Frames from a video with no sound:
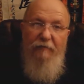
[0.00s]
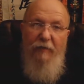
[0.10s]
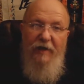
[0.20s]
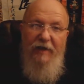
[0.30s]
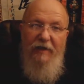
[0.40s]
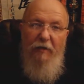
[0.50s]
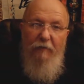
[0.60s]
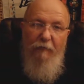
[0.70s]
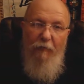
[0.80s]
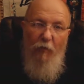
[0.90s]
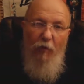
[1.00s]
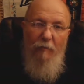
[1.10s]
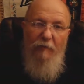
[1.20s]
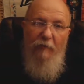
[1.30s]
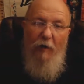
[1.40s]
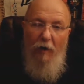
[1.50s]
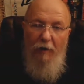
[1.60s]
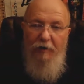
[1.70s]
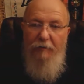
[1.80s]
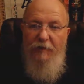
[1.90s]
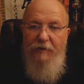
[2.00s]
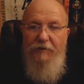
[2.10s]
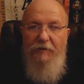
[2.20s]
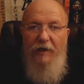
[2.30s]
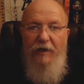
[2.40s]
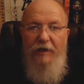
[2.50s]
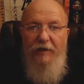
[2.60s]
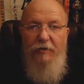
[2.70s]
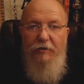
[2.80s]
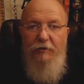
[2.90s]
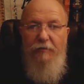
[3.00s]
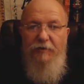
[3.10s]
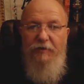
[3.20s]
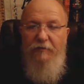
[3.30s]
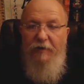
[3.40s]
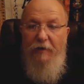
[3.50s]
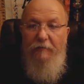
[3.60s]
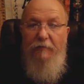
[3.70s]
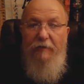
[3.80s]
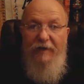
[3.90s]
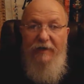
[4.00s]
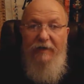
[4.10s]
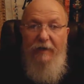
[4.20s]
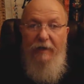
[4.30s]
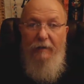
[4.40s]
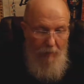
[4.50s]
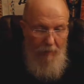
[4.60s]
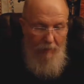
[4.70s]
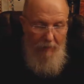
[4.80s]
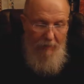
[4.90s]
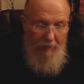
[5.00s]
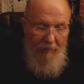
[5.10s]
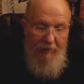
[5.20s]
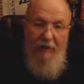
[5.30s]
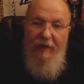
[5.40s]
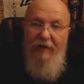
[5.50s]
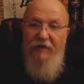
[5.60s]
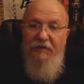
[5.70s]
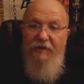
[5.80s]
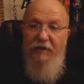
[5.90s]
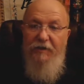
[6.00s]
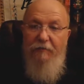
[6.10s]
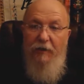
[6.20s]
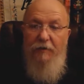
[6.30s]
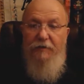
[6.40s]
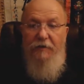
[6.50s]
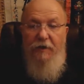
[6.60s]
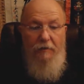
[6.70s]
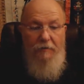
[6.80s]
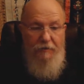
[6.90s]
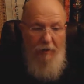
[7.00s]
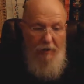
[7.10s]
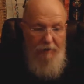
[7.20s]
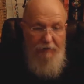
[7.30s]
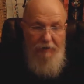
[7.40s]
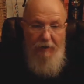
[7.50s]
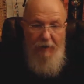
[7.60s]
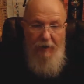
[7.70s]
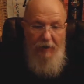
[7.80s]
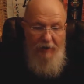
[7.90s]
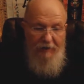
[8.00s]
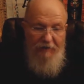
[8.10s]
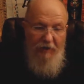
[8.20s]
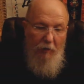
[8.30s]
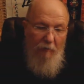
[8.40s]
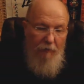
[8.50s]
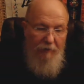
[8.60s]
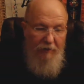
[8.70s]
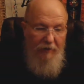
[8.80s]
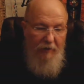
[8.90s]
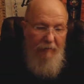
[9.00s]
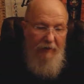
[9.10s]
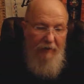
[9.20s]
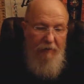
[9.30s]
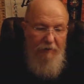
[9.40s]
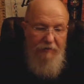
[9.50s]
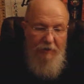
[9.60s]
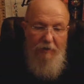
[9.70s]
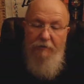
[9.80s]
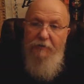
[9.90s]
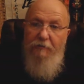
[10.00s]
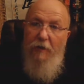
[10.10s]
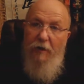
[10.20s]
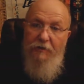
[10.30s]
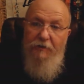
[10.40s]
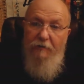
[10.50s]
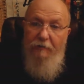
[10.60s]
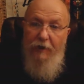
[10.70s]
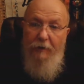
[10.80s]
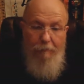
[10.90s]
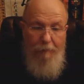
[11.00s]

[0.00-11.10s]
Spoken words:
of looking at the form of arguments in terms of their validity. Now, to get a sense for Aristotle's logic, it's helpful to think about Aristotle's philosophy.